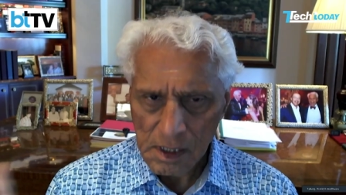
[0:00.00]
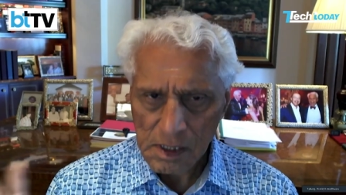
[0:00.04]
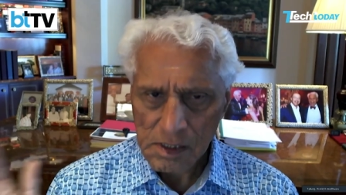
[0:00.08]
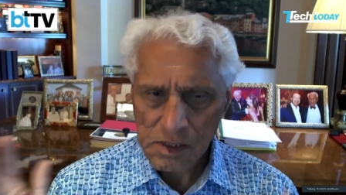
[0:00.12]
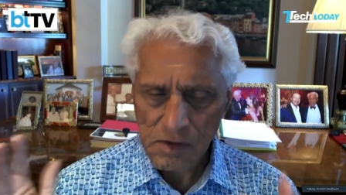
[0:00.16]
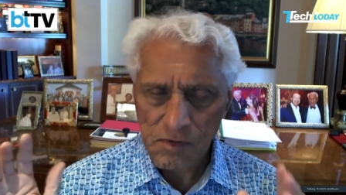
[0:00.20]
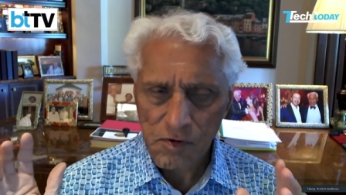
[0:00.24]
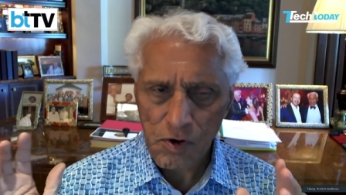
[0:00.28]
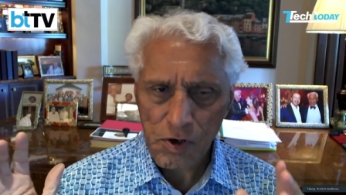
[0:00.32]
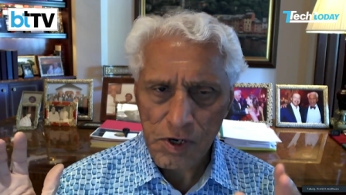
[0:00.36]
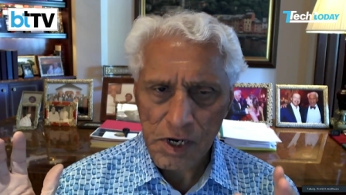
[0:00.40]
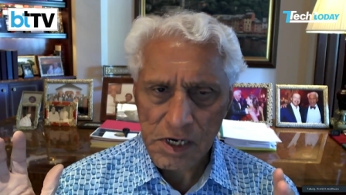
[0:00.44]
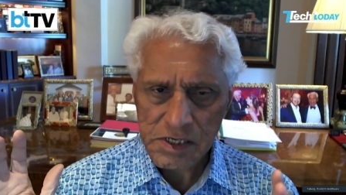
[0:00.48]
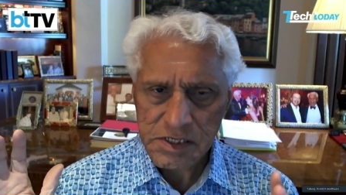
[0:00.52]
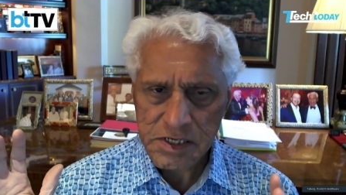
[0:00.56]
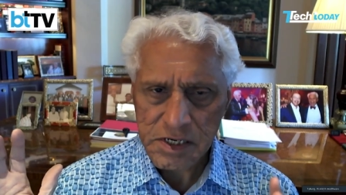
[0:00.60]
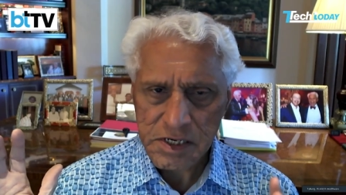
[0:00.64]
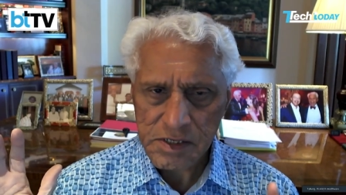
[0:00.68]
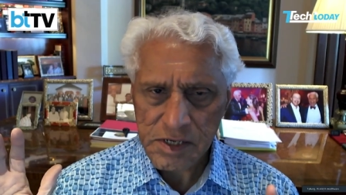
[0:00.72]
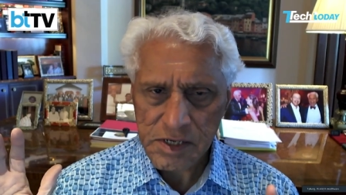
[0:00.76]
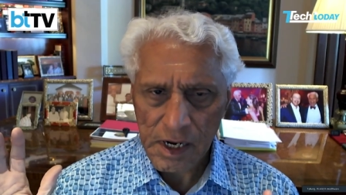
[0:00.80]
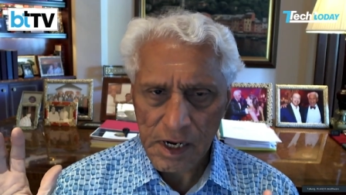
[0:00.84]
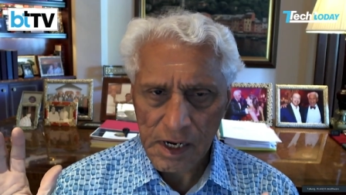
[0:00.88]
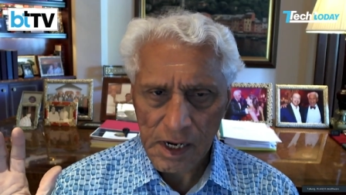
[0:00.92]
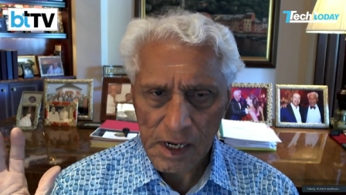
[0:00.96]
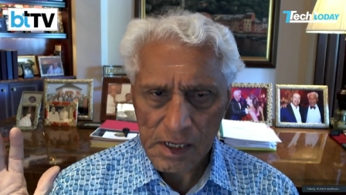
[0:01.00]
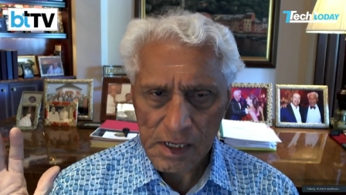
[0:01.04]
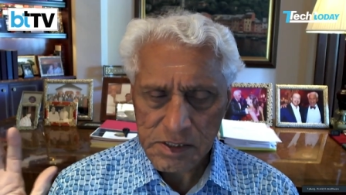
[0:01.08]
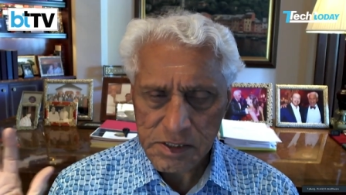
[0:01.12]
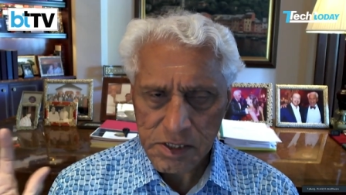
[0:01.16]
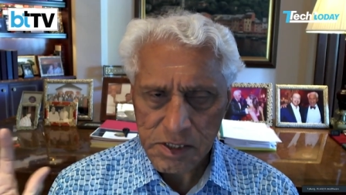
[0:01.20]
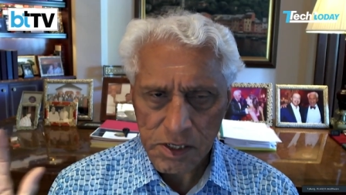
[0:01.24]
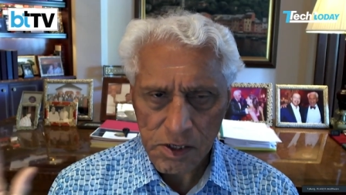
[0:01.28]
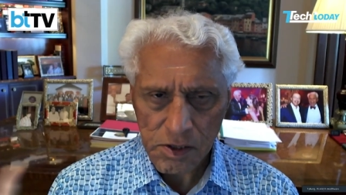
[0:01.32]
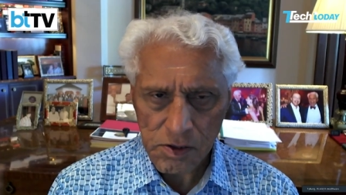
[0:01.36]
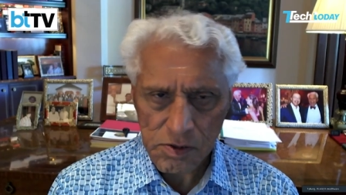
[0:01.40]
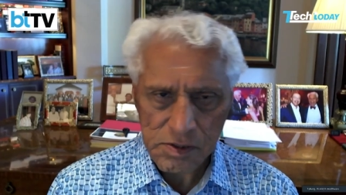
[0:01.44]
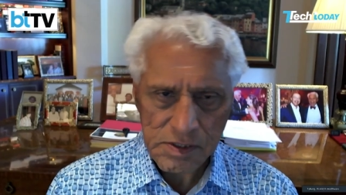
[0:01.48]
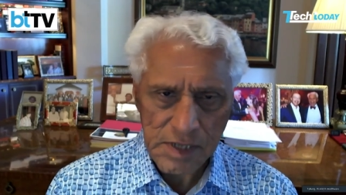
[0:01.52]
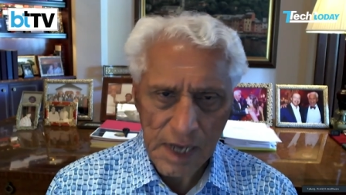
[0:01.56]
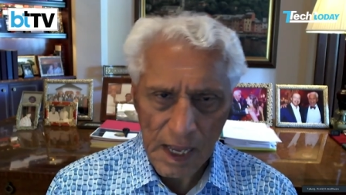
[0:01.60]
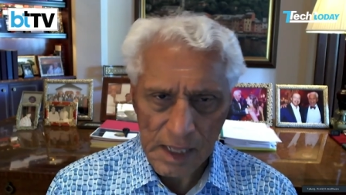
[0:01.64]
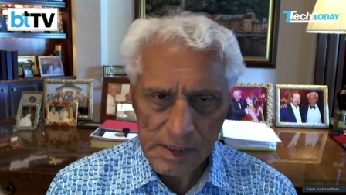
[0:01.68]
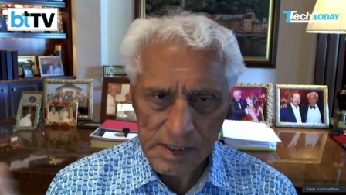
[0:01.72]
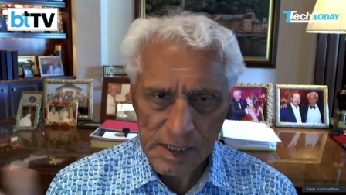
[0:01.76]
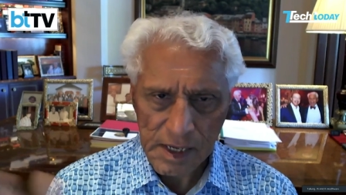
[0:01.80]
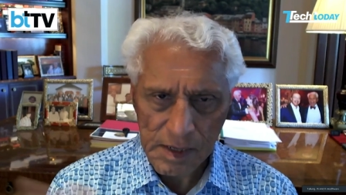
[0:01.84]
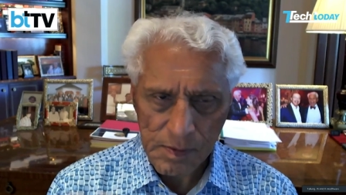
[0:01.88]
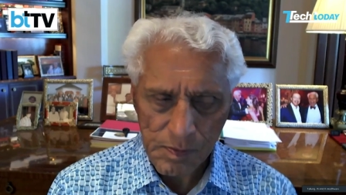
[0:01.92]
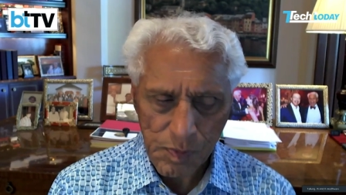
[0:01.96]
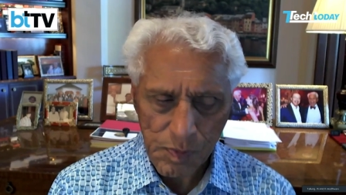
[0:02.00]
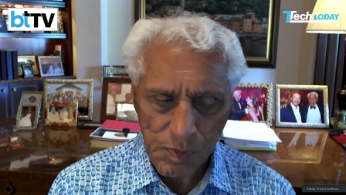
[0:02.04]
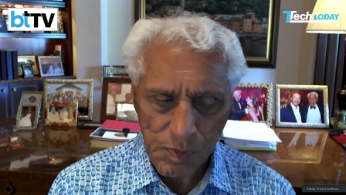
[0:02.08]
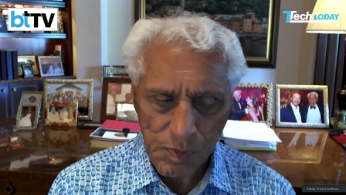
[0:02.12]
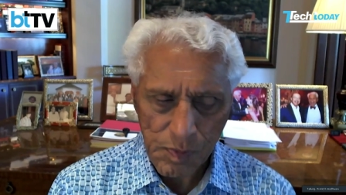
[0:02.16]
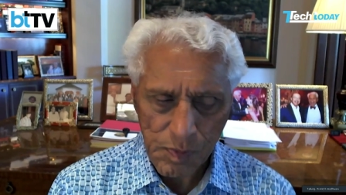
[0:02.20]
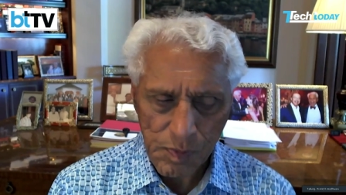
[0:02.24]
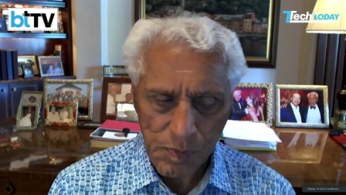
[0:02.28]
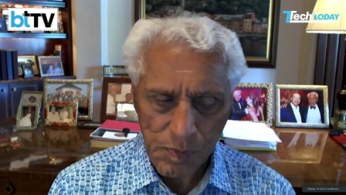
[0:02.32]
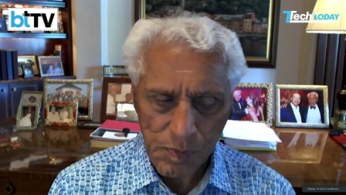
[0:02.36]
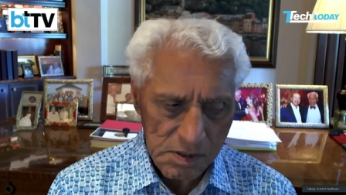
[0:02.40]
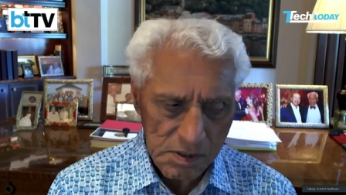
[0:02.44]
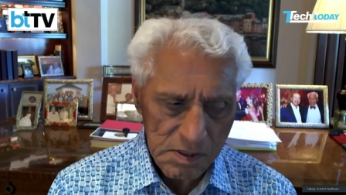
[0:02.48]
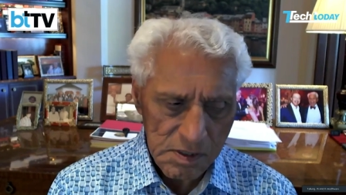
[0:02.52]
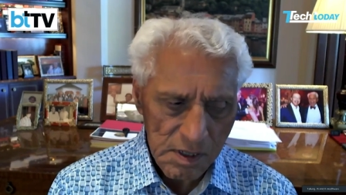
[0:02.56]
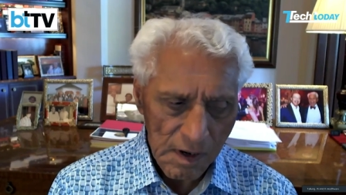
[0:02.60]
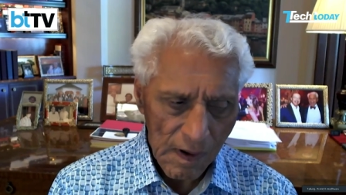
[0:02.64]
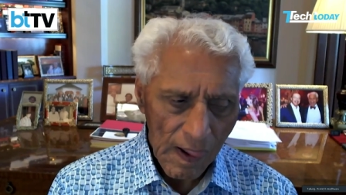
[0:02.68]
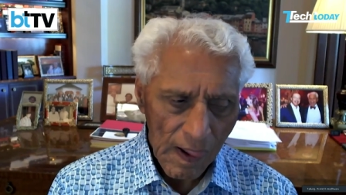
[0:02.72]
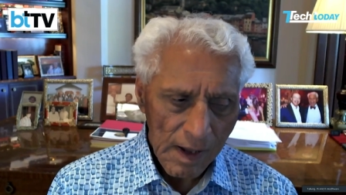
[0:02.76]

the vocational training institutes, and the employers.